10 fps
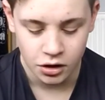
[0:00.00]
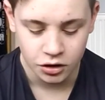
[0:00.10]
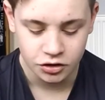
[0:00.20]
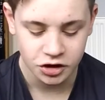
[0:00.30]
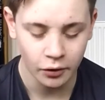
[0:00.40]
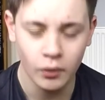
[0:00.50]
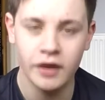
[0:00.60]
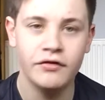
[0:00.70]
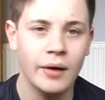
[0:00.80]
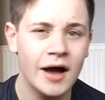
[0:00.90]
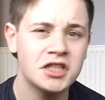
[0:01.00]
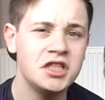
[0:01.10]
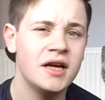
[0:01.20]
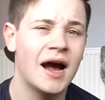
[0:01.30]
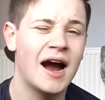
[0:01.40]
So if you
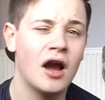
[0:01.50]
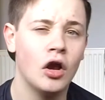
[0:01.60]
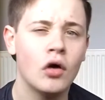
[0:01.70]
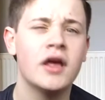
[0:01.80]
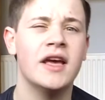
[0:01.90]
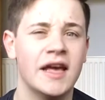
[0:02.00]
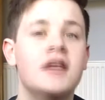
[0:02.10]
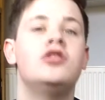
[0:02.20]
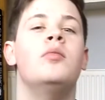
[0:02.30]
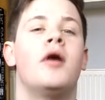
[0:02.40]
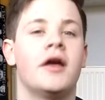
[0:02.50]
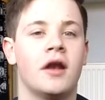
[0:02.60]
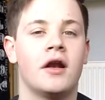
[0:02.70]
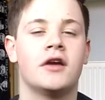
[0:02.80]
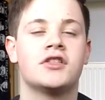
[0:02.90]
actually are looking into buying
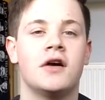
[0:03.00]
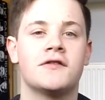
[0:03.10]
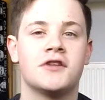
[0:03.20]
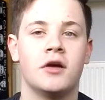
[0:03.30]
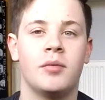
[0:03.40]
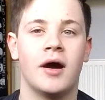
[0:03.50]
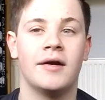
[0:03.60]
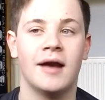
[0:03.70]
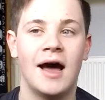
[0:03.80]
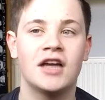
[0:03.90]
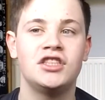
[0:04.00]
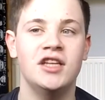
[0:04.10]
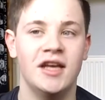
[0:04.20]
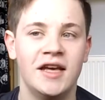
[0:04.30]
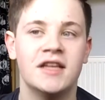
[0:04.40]
an airsoft sniper and it actually
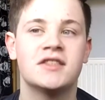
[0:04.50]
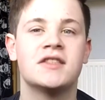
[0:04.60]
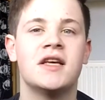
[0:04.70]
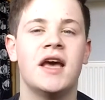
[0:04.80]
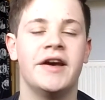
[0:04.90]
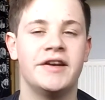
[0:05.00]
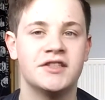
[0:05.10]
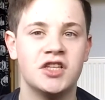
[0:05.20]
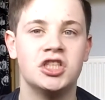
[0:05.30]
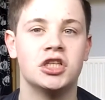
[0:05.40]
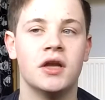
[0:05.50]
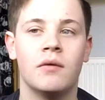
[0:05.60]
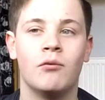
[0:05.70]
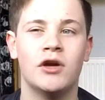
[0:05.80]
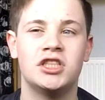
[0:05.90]
is a decision
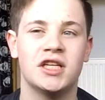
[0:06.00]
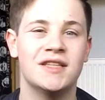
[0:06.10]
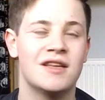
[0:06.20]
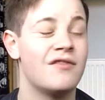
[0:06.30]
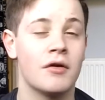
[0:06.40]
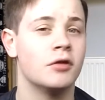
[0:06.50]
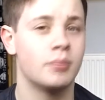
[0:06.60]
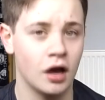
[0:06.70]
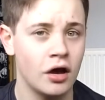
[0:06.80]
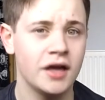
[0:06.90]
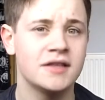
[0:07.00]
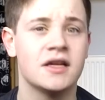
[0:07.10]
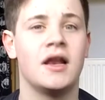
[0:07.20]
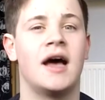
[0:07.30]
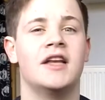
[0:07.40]
which isn't very blind
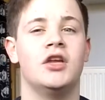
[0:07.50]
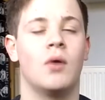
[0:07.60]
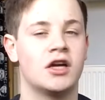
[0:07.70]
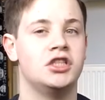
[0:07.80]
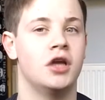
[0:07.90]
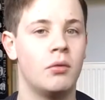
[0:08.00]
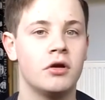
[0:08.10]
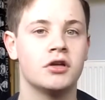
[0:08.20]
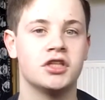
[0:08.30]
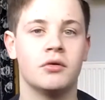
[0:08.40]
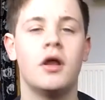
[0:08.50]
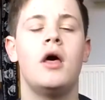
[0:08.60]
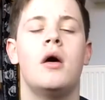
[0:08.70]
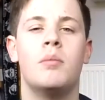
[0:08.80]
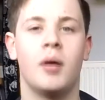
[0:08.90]
and you actually know what you're doing,
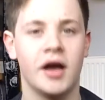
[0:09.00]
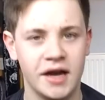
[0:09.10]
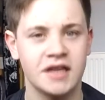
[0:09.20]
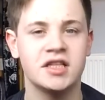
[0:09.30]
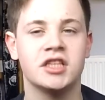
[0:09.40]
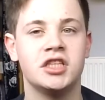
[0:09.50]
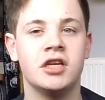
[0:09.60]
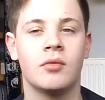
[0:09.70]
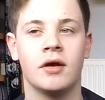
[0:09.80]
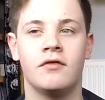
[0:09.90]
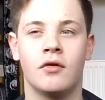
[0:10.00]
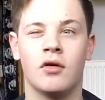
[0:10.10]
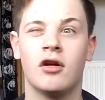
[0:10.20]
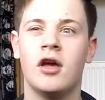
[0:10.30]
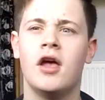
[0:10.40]
buy an SSG 24.
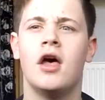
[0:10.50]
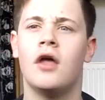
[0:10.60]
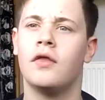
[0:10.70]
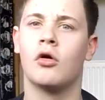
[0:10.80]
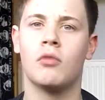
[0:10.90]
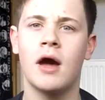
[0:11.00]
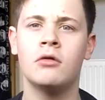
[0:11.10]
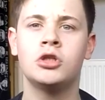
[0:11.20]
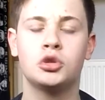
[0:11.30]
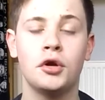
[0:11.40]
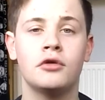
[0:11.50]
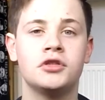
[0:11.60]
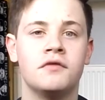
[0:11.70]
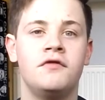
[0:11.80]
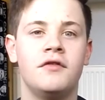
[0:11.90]
They're around
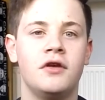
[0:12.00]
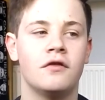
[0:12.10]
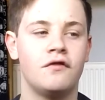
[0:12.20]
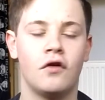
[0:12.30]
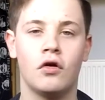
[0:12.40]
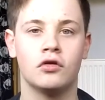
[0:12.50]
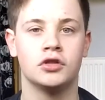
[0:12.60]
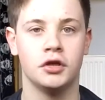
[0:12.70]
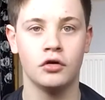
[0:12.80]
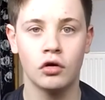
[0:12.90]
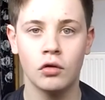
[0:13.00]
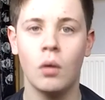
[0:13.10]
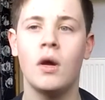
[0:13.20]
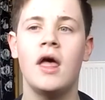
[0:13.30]
350 to 400 euro.